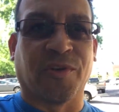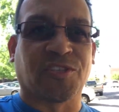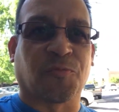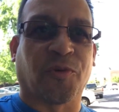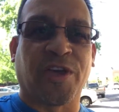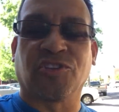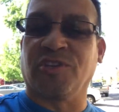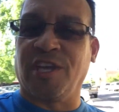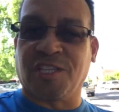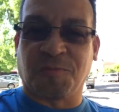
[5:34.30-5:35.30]

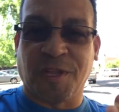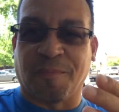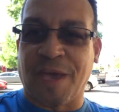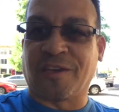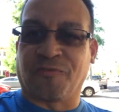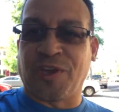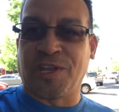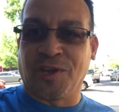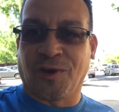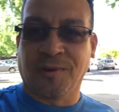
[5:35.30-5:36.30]
inspiration hits me to make a
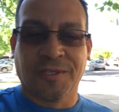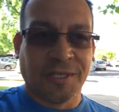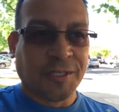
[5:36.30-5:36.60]
video.